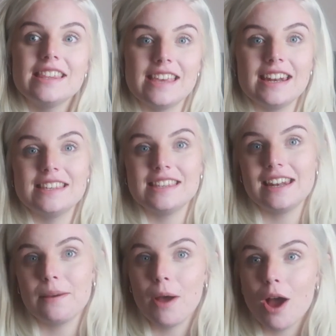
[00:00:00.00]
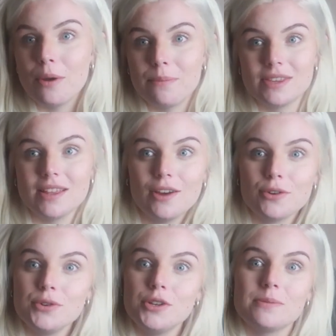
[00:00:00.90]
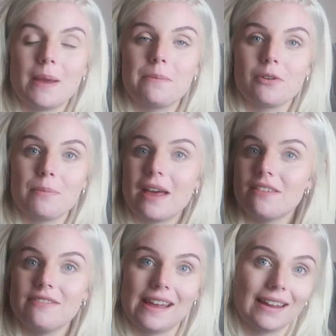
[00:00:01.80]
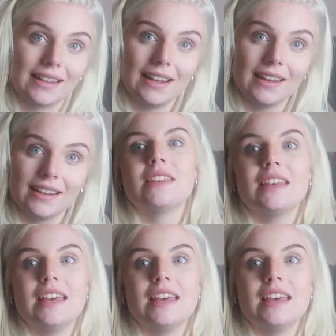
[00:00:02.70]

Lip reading: Dennis sent a poem to the local newspaper about the Vian killing.